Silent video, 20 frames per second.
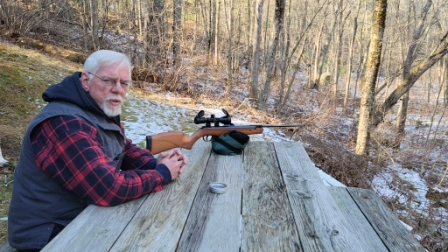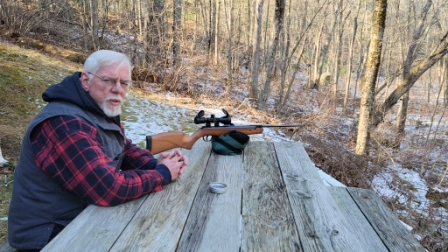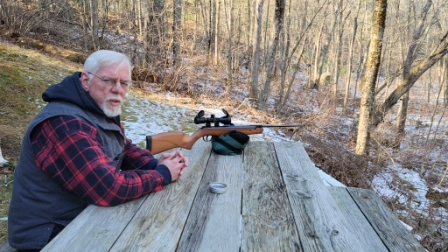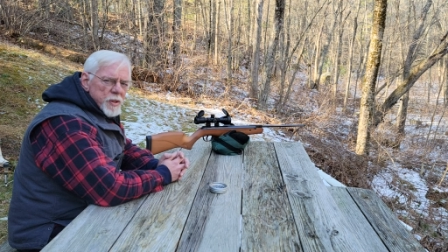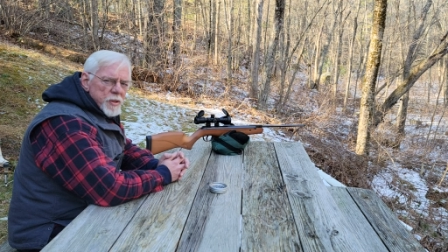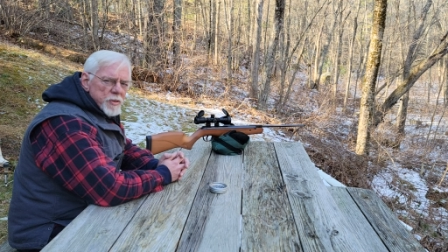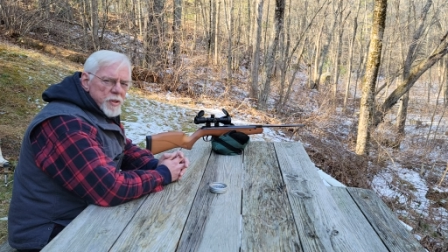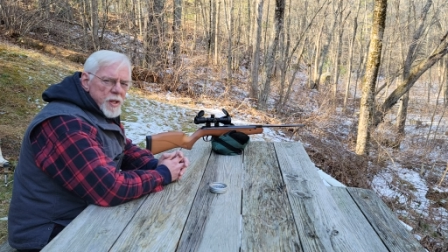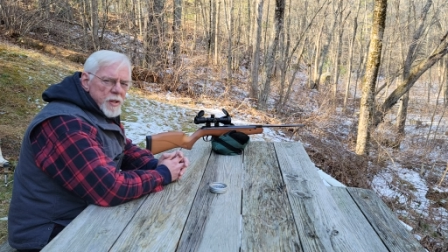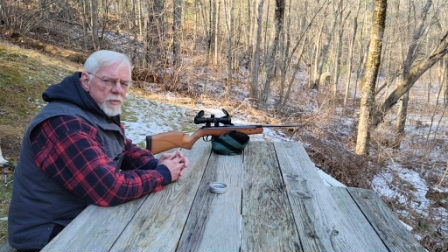It
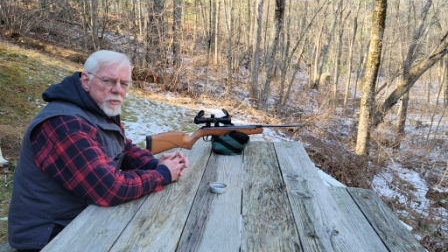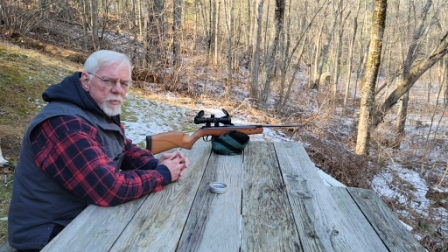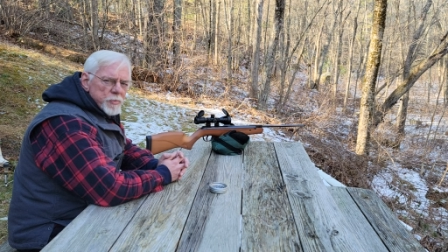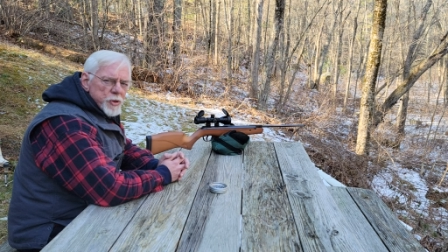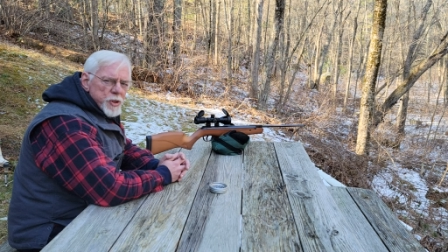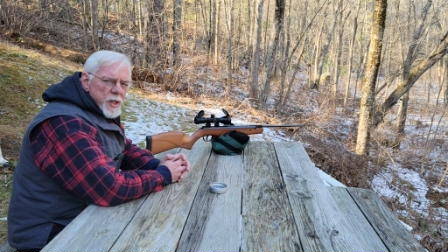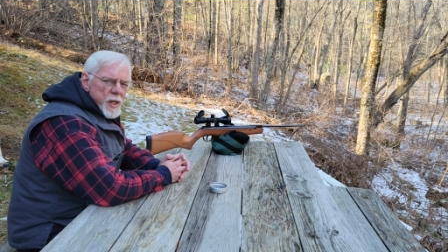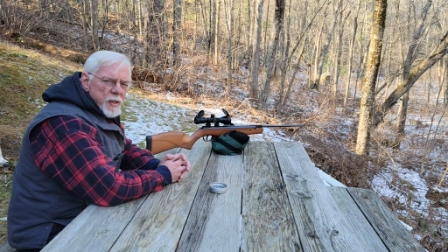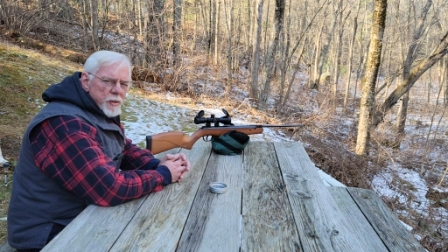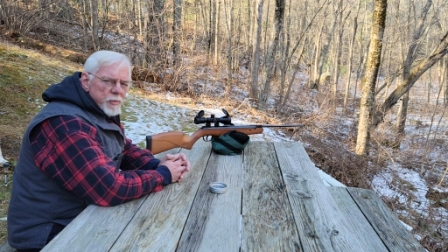does have some
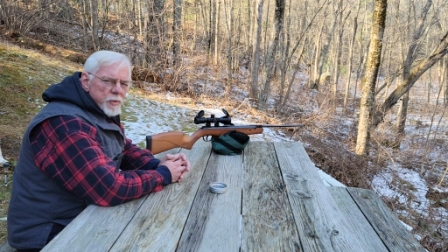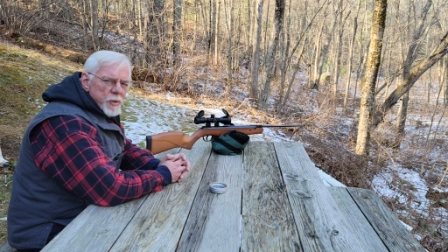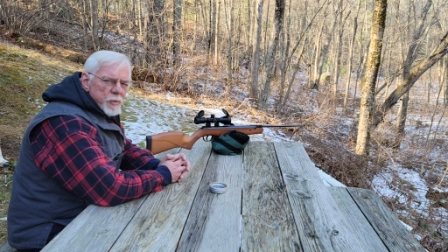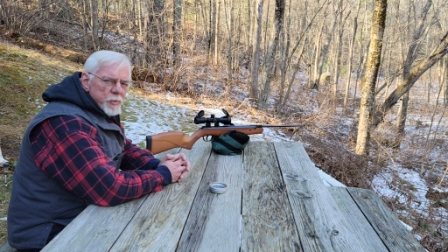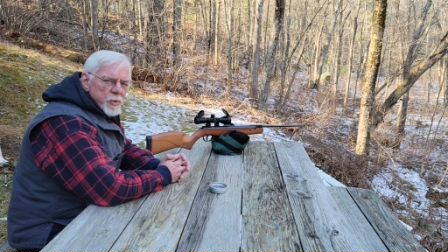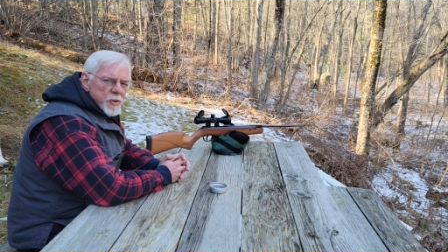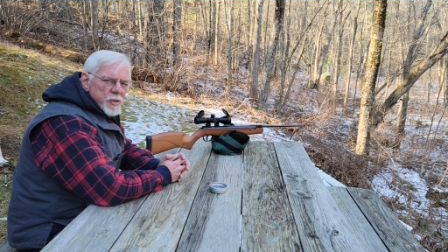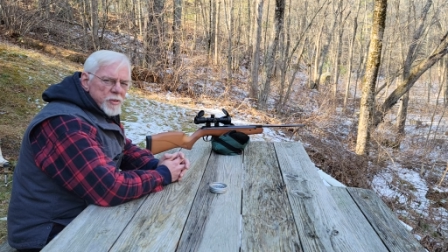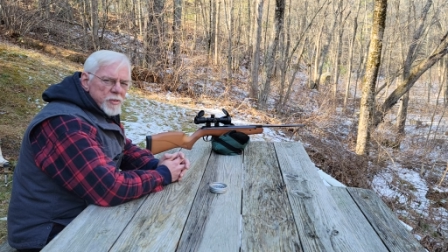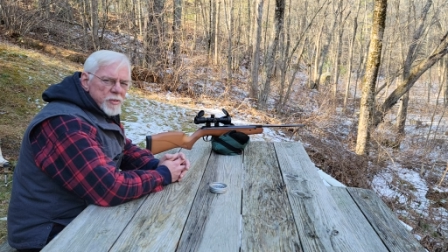
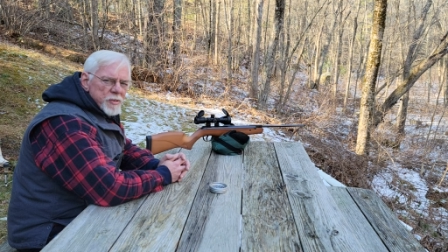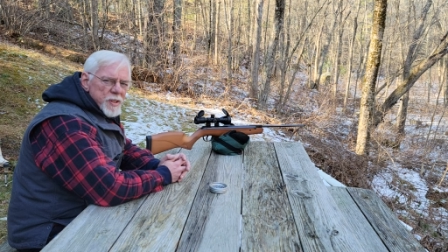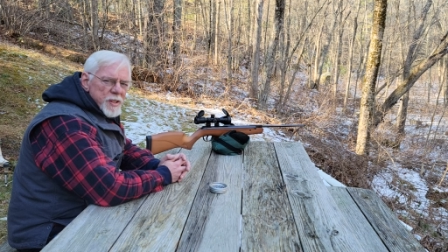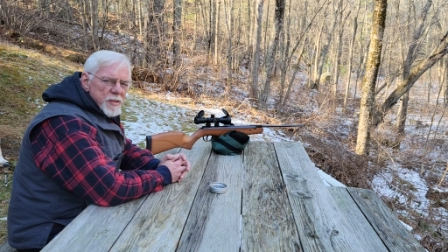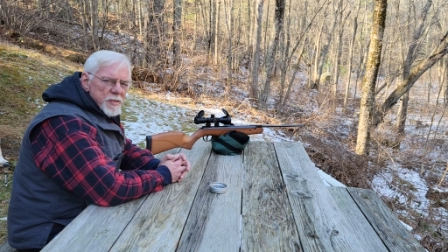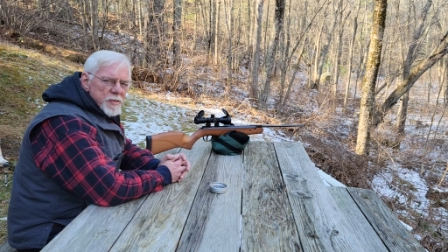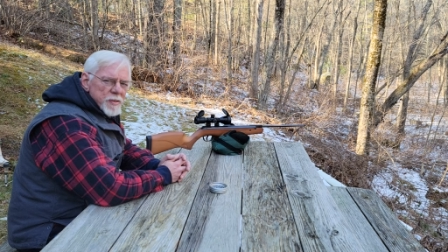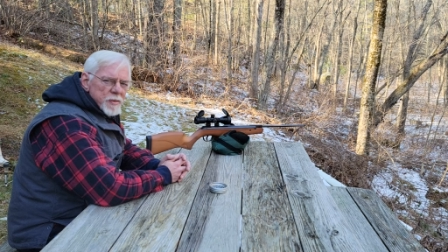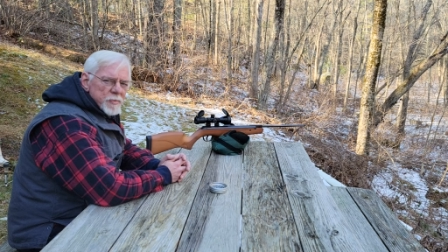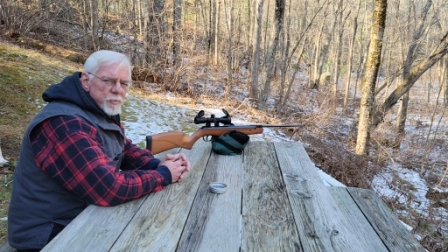checkering, which is
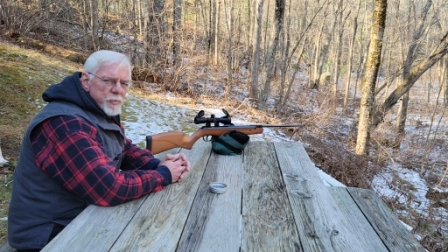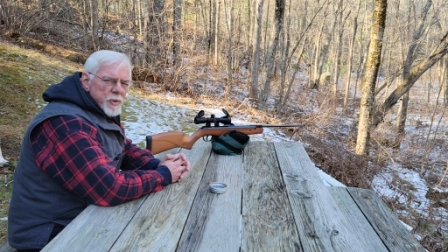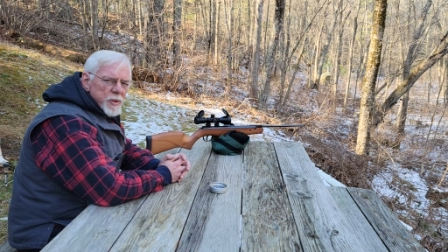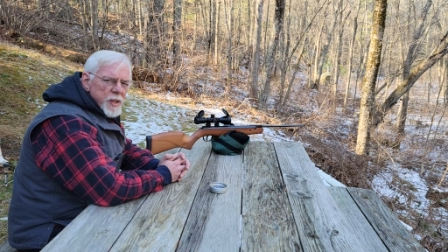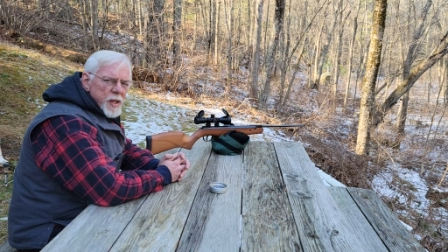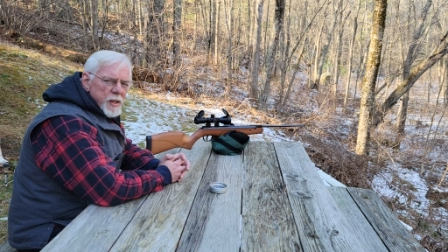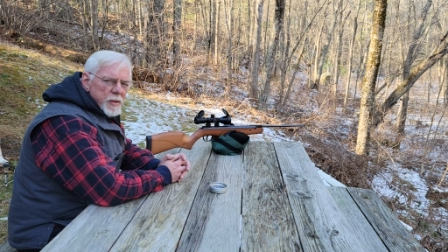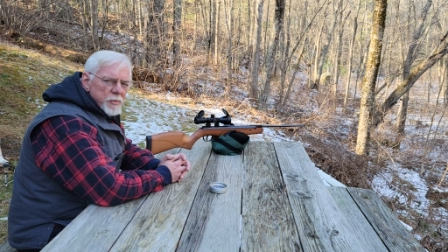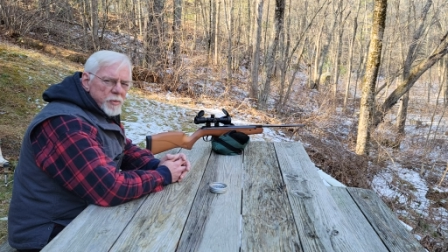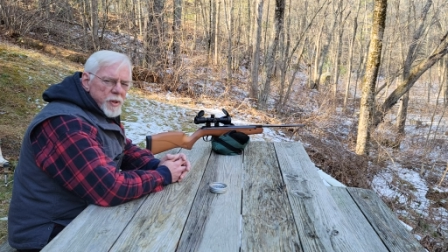decent,
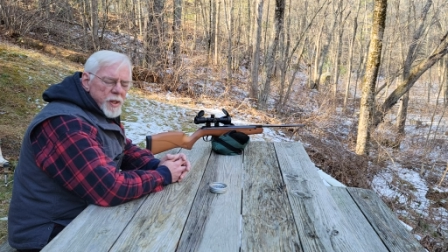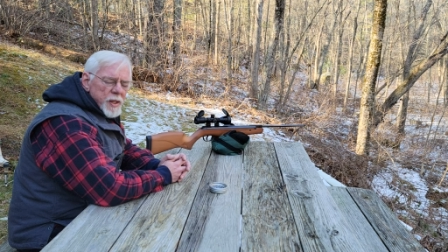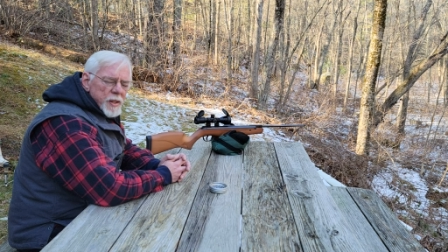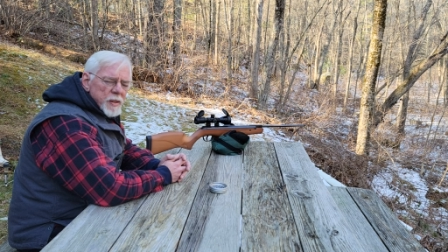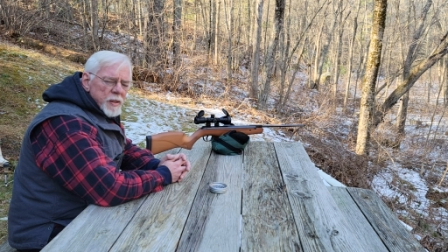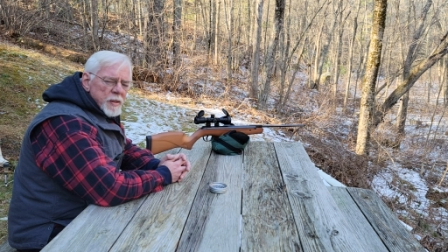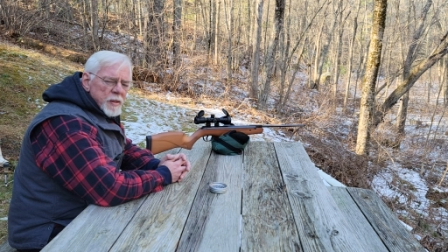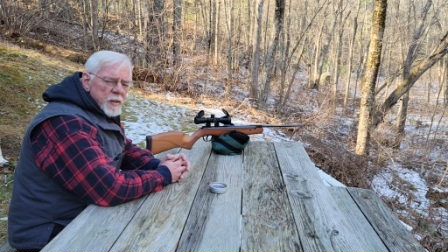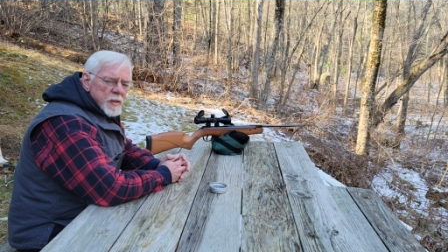but not great.